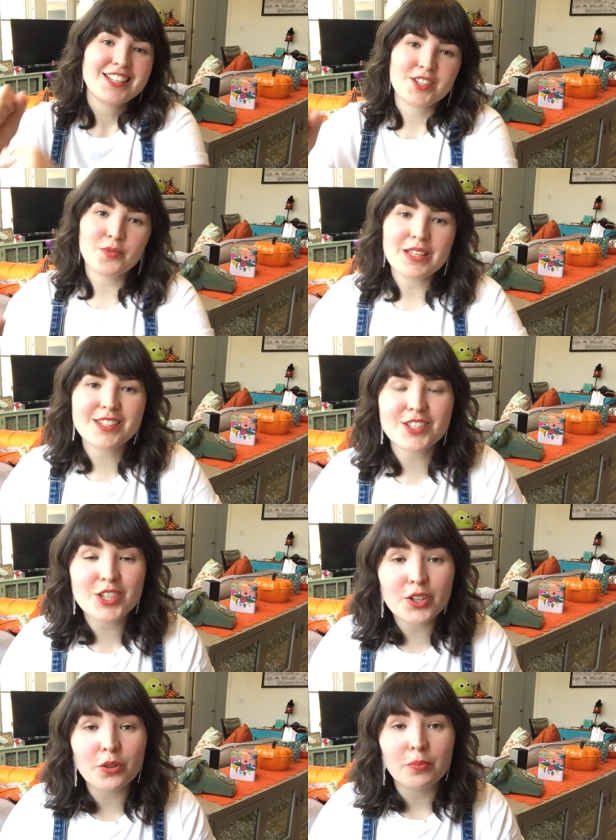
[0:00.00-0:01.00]
squeeze the
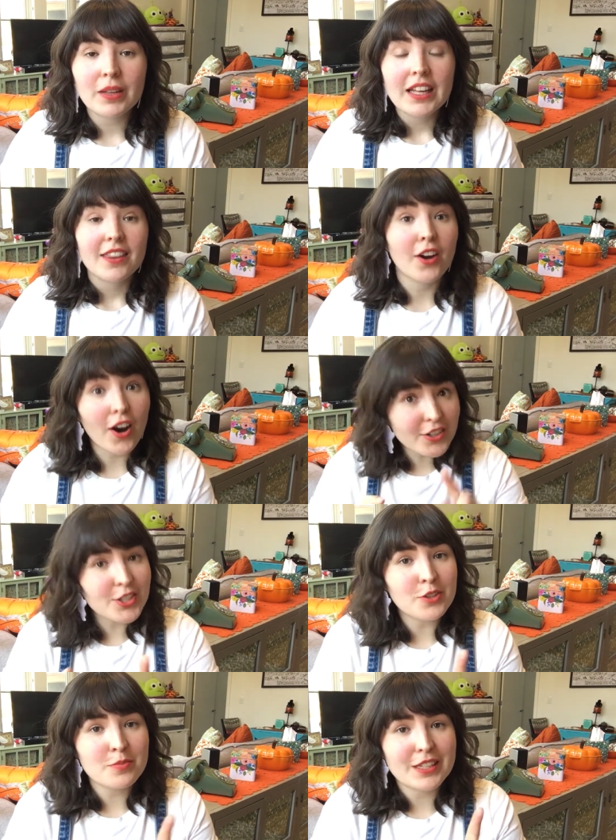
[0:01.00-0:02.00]
tube. There are
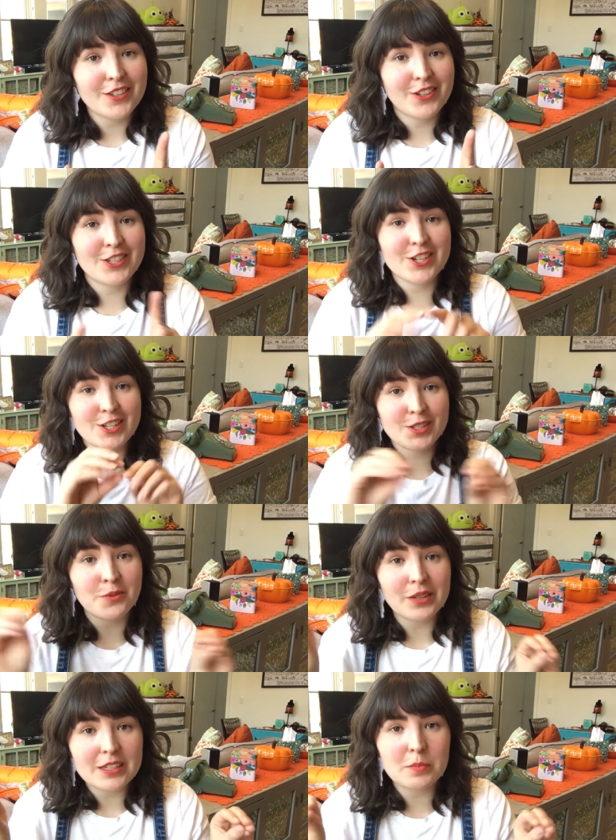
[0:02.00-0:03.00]
tubes that you can just
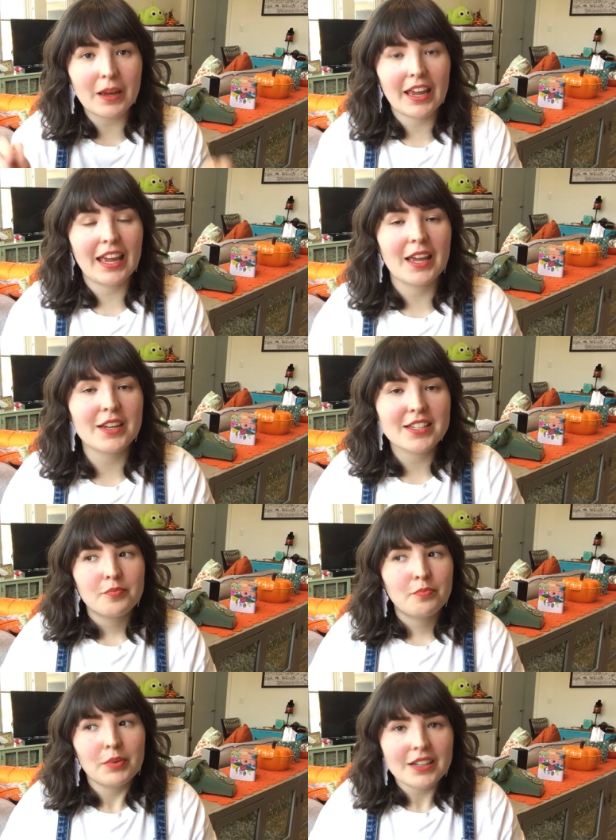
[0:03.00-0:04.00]
squeeze by hand,
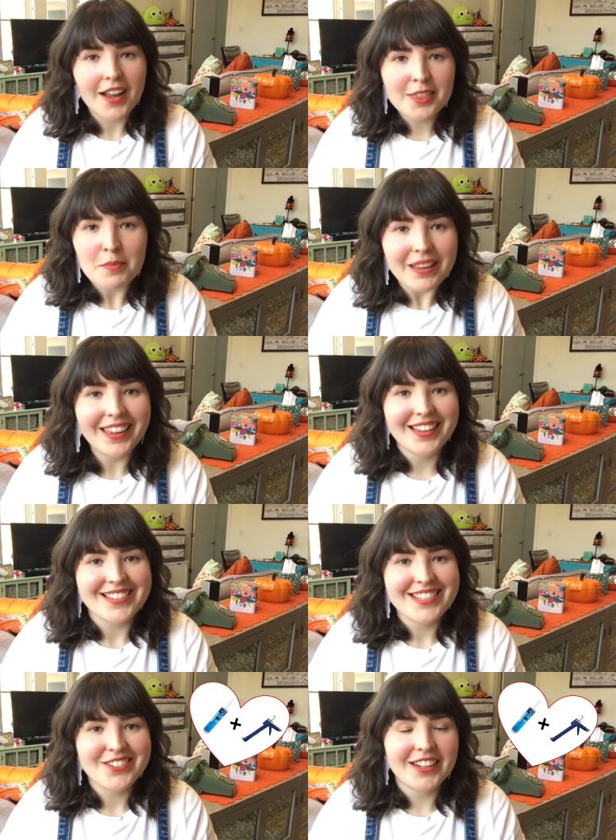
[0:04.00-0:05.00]
but not the
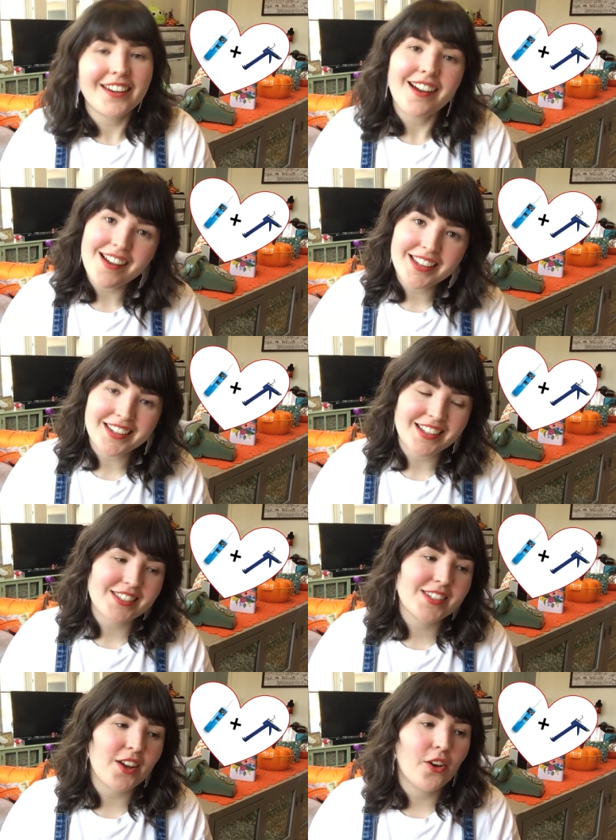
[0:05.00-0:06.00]
biggies. You need a caulking
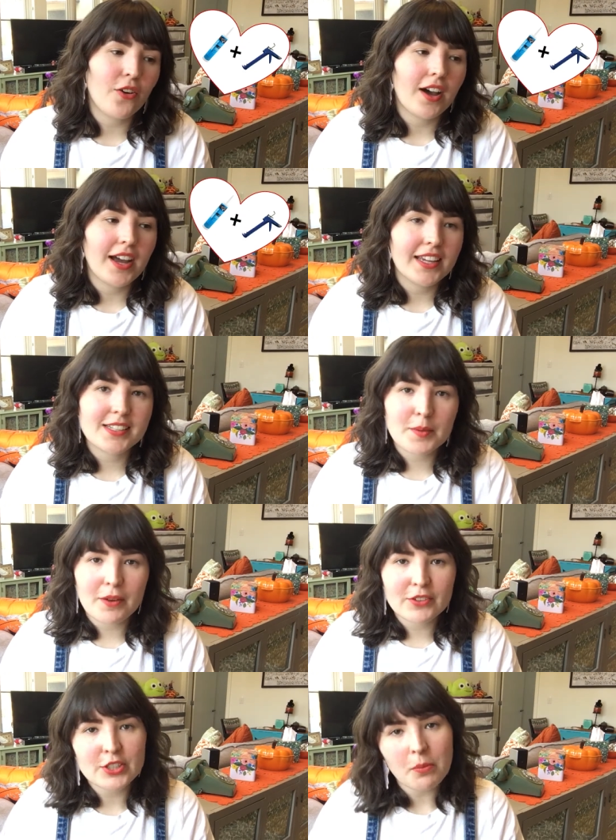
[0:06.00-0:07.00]
gun. So I ended up
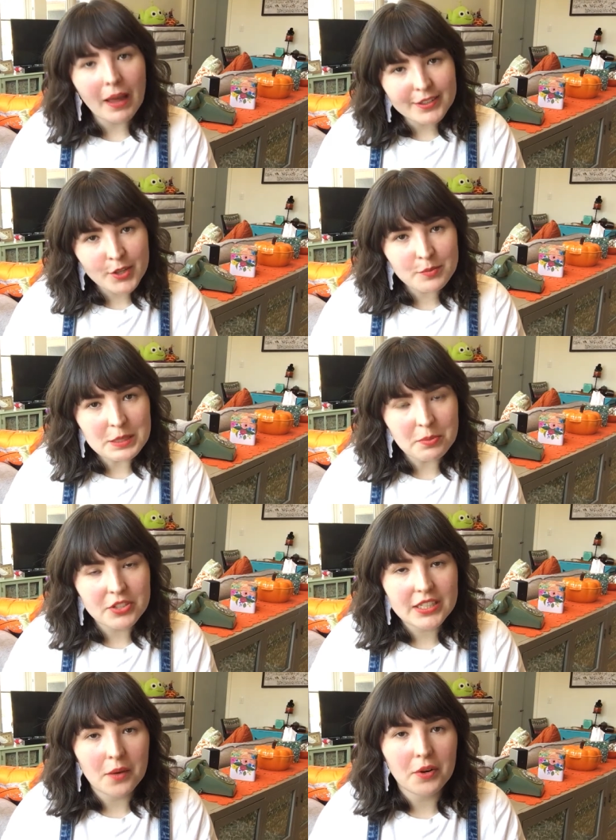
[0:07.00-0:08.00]
having to go back to Home Depot
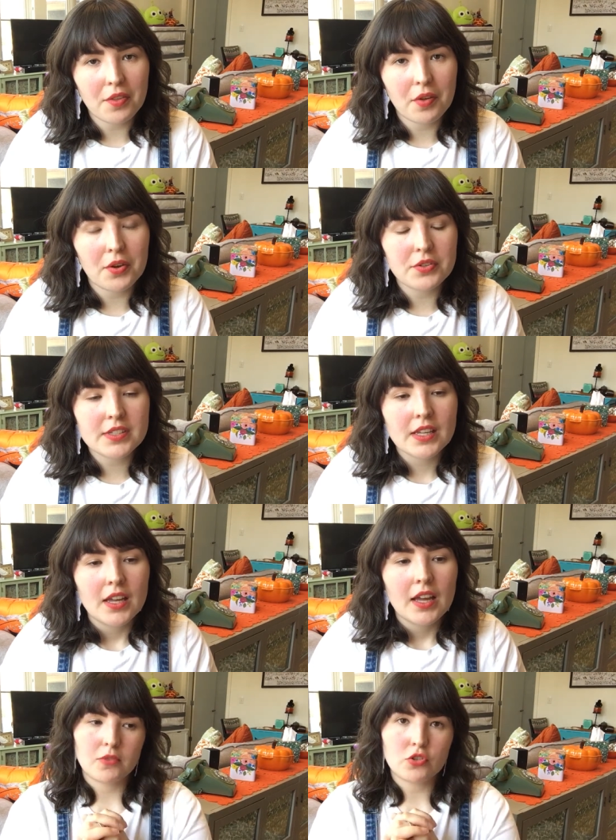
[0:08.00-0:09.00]
to get one of those.
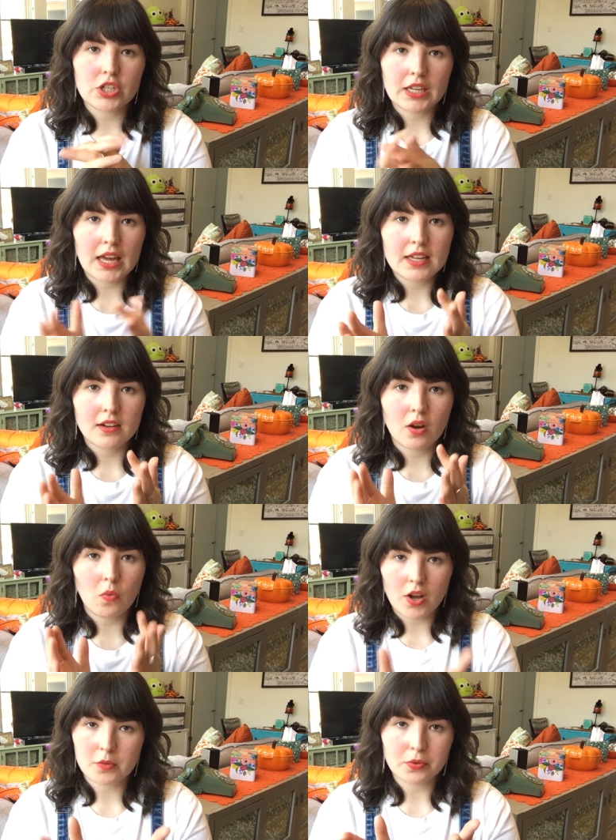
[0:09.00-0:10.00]
You should get a
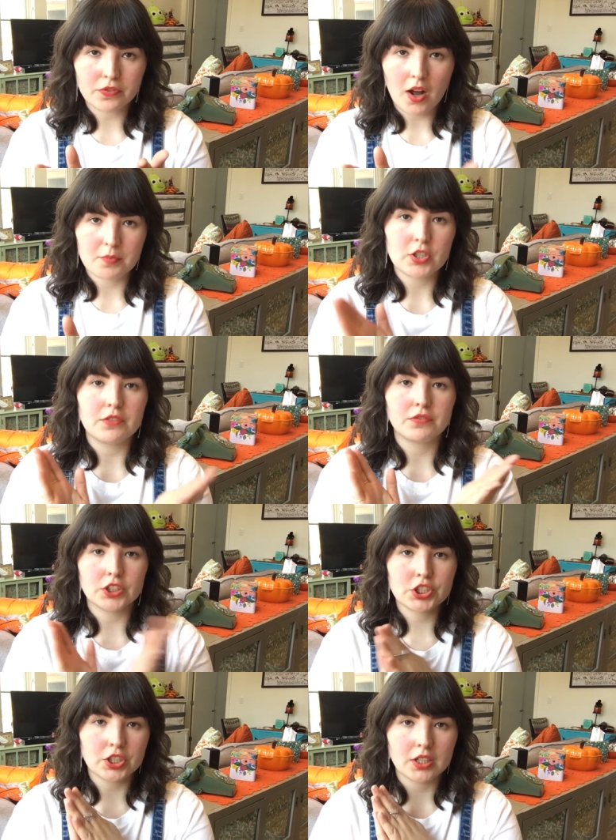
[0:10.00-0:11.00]
waterproof option for
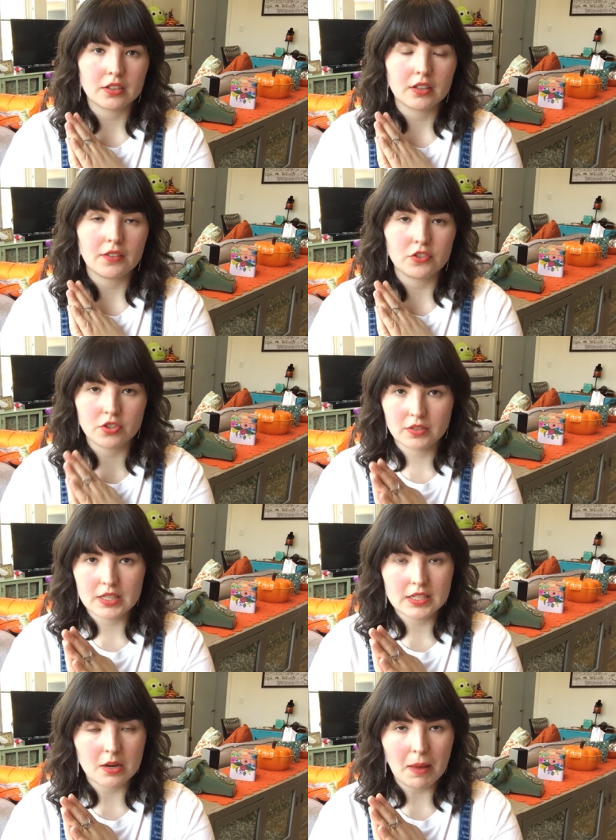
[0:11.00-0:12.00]
sure if you're doing
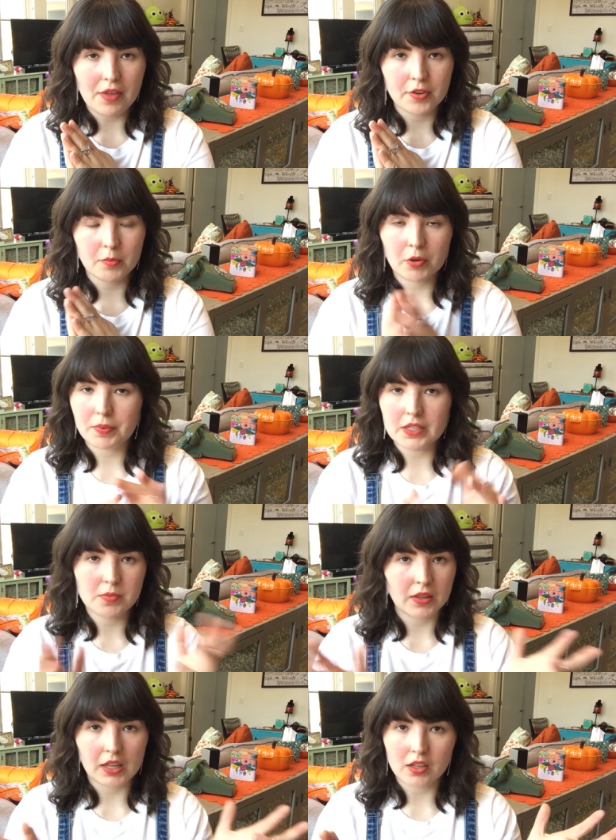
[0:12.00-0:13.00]
this in a bathroom or a place
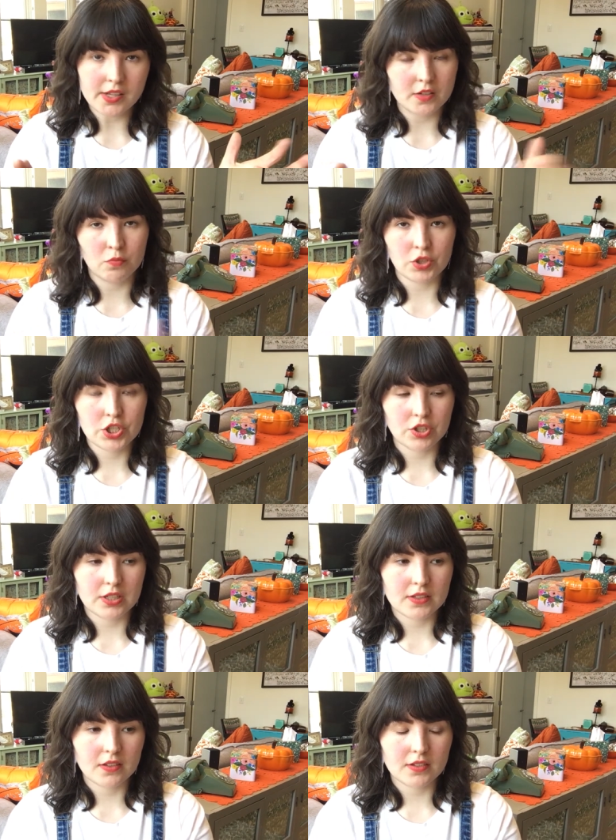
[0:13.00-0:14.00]
with like lots of moisture
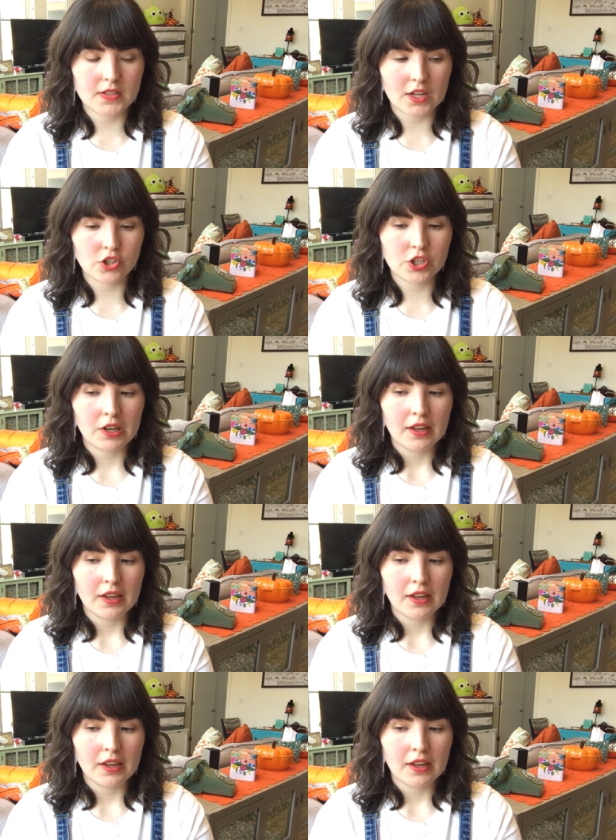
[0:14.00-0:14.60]
and such.